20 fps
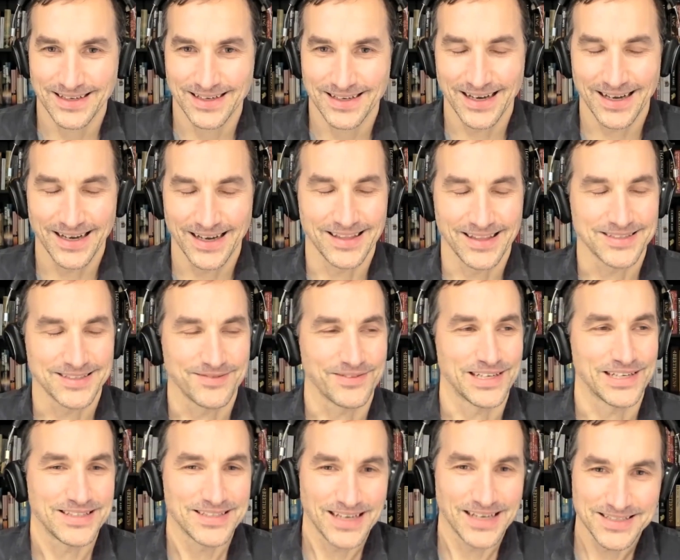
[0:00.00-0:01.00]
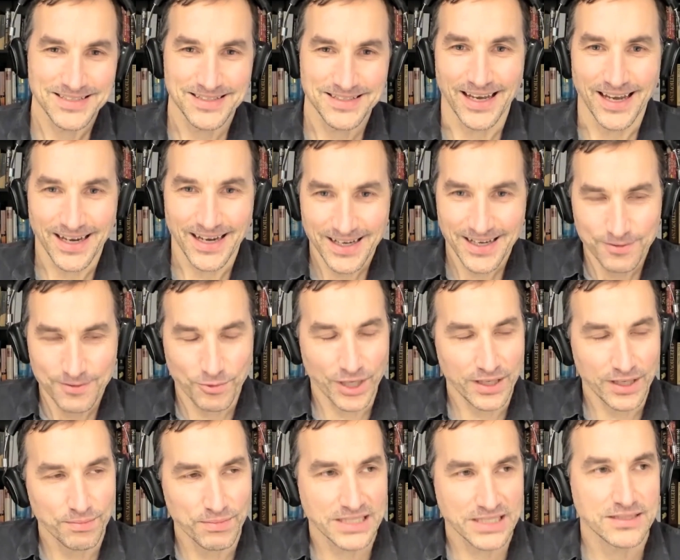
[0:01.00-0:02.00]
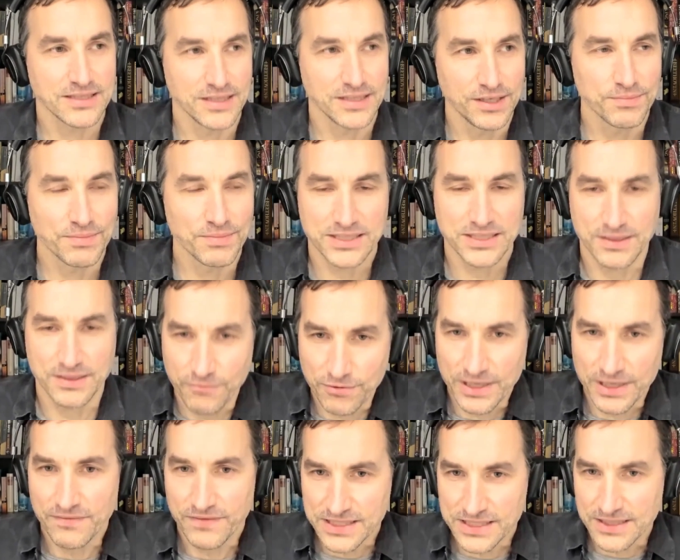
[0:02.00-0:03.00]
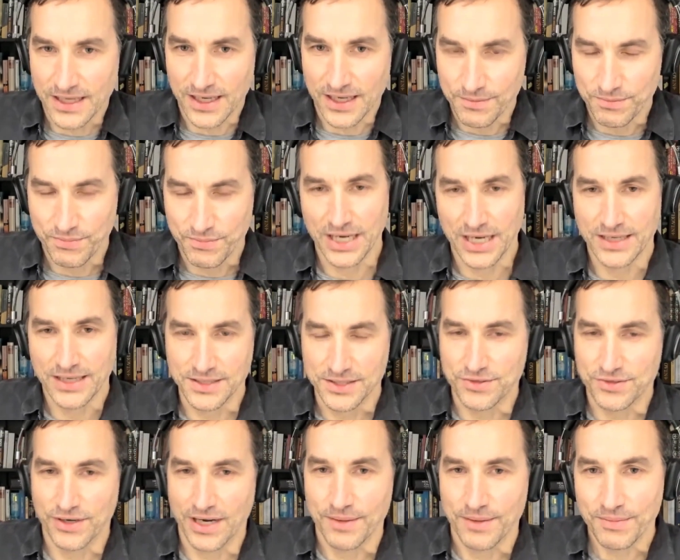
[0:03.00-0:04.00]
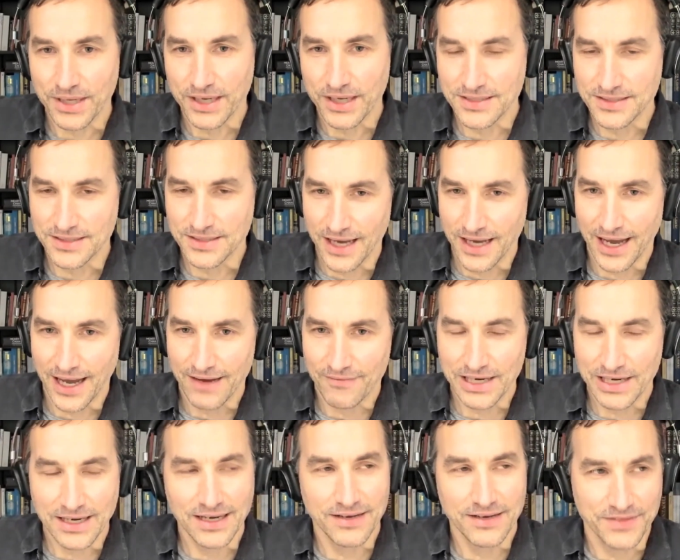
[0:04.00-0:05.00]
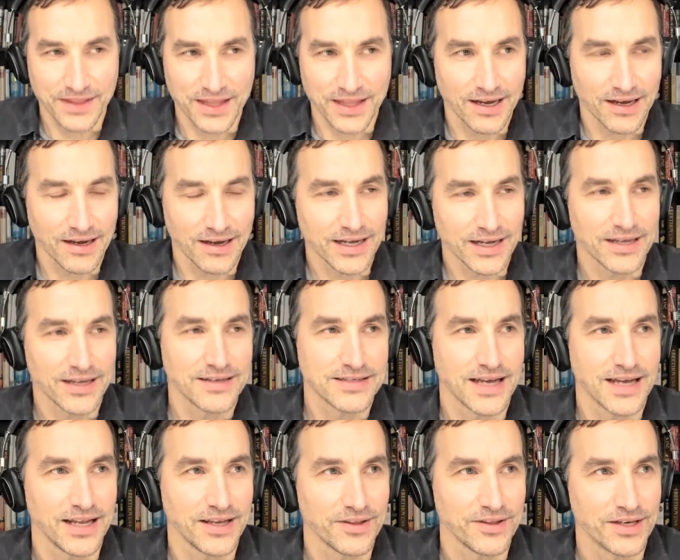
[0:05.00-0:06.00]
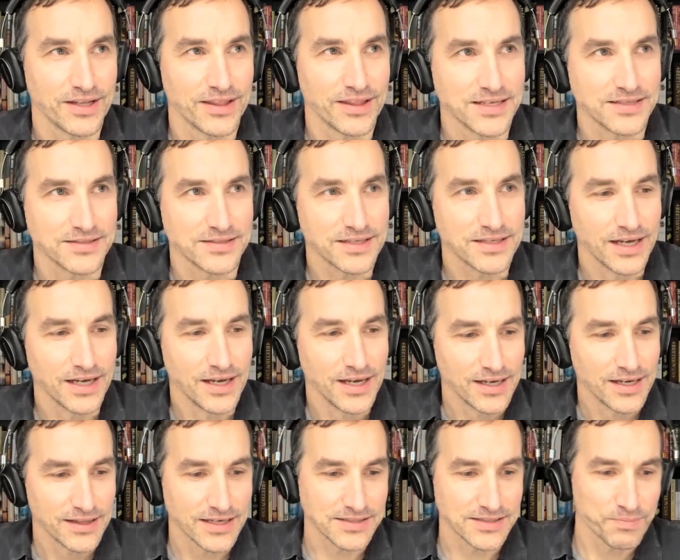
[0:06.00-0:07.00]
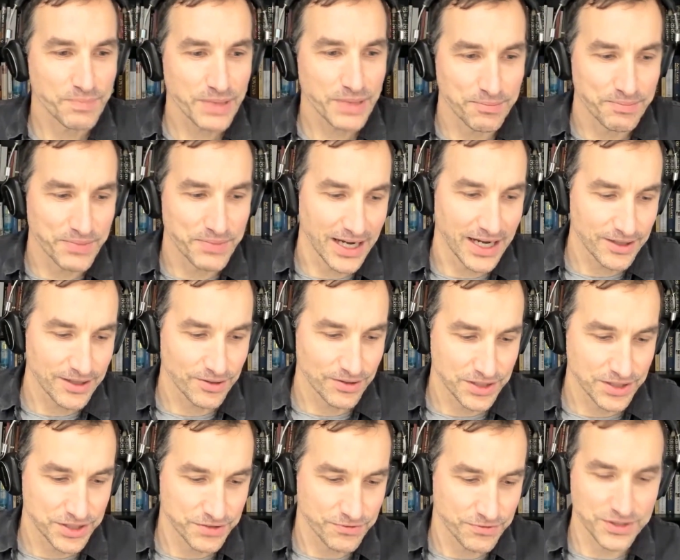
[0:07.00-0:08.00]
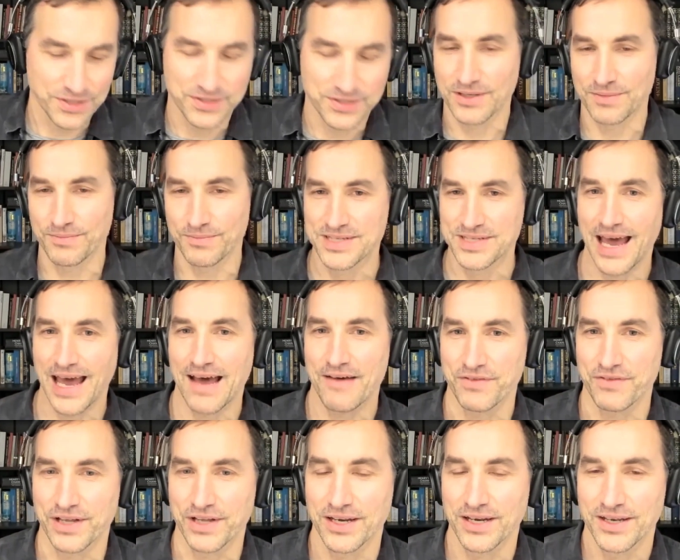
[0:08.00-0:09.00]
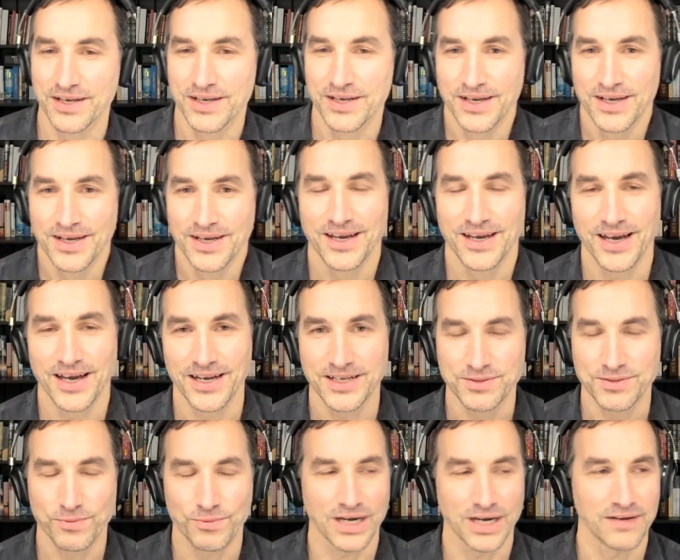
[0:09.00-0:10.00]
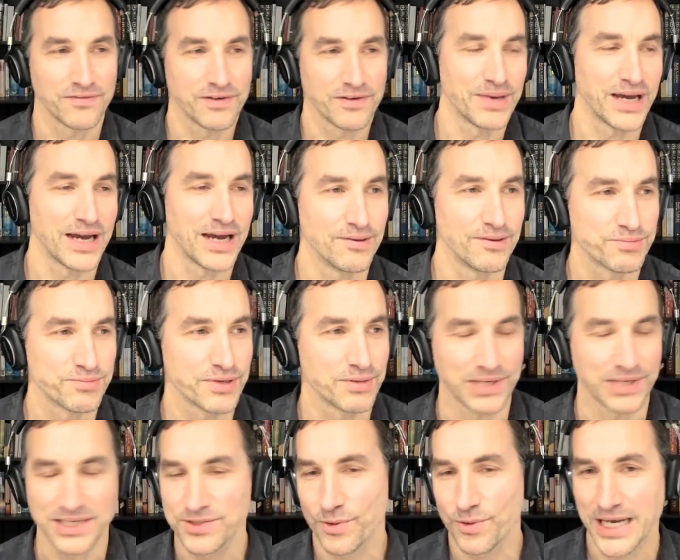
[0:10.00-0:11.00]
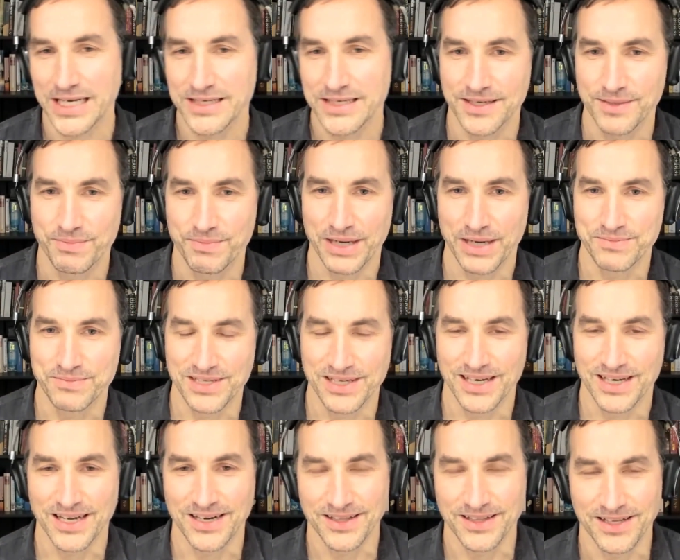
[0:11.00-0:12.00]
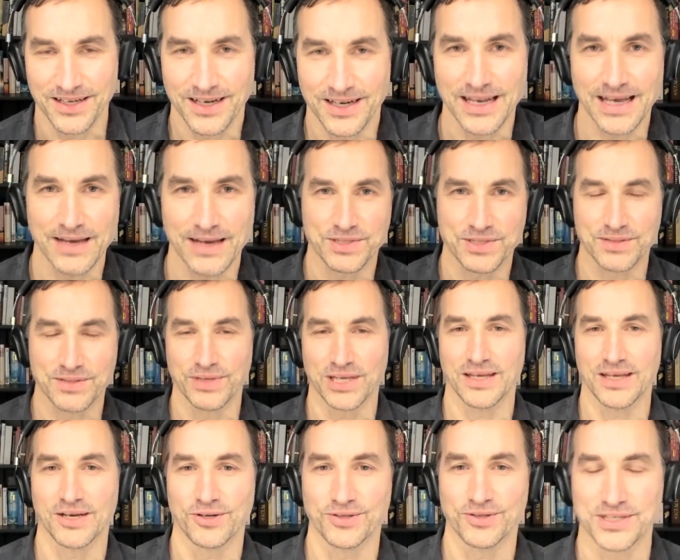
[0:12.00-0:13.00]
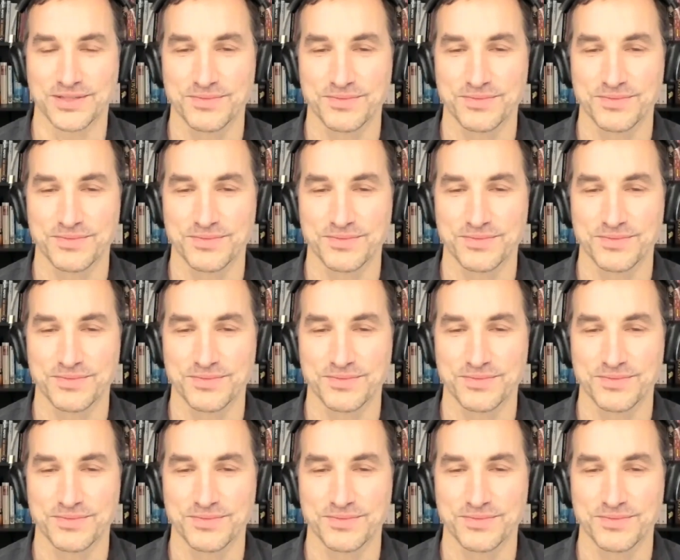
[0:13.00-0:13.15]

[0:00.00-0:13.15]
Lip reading: Oh, that's fantastic. Well, you must revisit Britain Street, because having lived there, I can tell you that there's a pub there called the Jerusalem Tavern, and it's one of about probably 20 pubs in London that claims to be the oldest